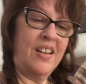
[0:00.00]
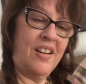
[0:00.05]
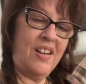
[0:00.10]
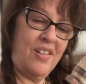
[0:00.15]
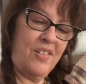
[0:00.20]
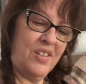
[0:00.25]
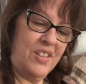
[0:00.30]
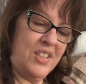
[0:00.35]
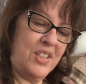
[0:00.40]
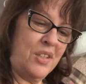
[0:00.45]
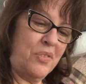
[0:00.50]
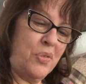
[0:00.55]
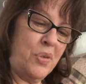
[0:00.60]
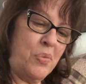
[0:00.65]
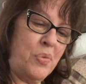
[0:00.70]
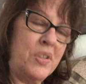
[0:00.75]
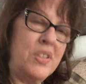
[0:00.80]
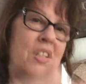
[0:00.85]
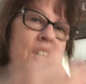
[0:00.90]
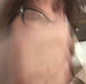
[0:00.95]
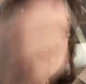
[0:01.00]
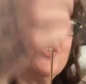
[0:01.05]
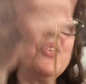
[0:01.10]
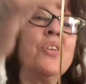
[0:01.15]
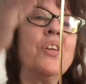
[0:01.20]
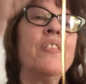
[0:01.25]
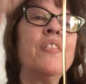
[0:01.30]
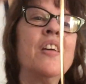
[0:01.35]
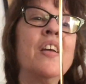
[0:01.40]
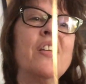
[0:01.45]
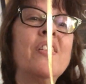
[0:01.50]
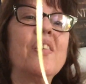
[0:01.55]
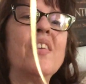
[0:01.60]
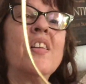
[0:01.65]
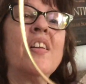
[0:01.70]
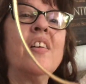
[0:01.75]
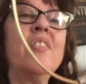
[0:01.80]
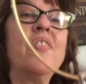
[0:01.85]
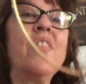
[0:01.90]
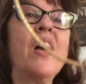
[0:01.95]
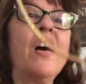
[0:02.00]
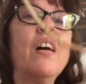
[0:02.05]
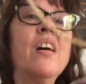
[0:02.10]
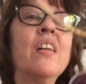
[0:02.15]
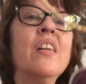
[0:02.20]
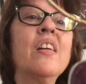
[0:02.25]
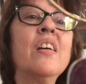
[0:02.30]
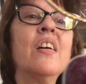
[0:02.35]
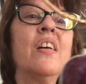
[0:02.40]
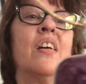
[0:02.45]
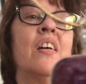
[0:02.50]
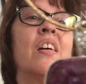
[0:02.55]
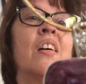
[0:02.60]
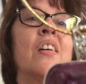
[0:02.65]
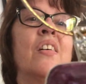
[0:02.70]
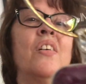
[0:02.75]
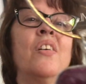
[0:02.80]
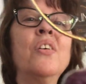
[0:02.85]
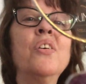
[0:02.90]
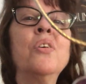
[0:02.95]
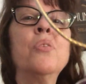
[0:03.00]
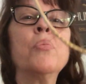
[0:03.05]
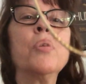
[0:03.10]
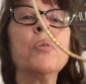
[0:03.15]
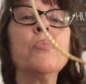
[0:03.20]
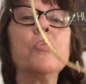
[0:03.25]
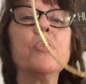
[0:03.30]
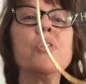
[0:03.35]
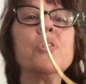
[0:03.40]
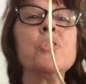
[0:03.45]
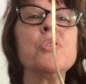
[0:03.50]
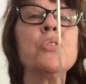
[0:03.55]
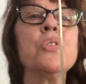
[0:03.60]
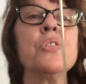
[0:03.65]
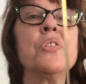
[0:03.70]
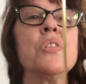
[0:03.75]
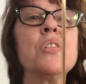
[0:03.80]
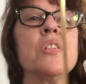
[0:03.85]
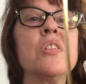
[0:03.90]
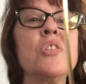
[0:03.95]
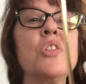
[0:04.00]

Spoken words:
on. Oh, it's silver on one side, gold on the other. I love that. But I'm pretty sure this